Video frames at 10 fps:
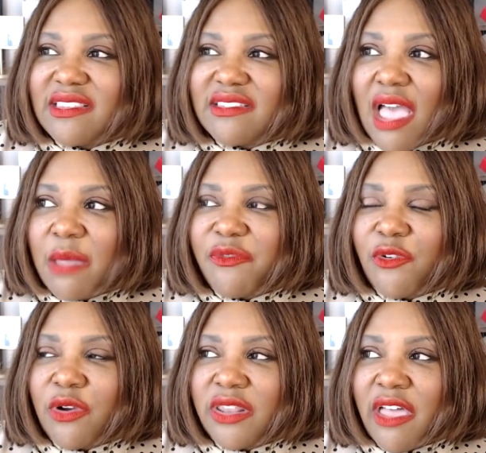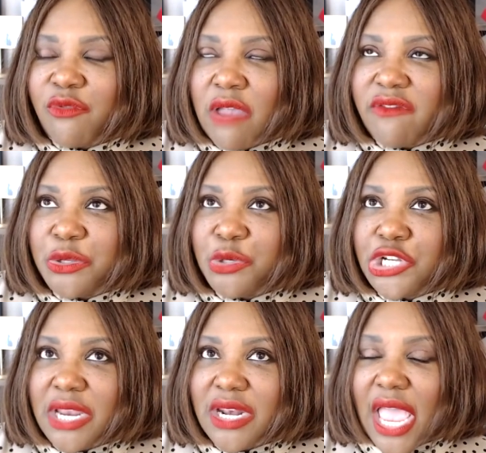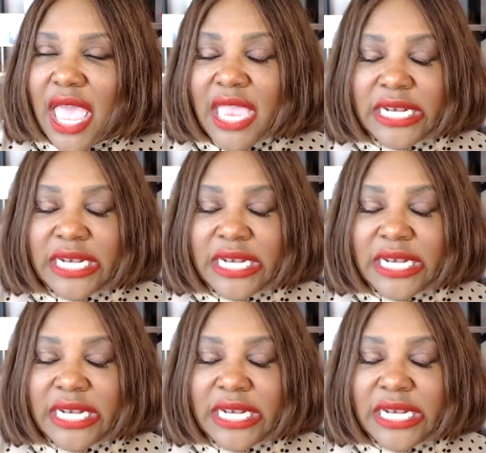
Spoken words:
It's Time for a Love Revolution.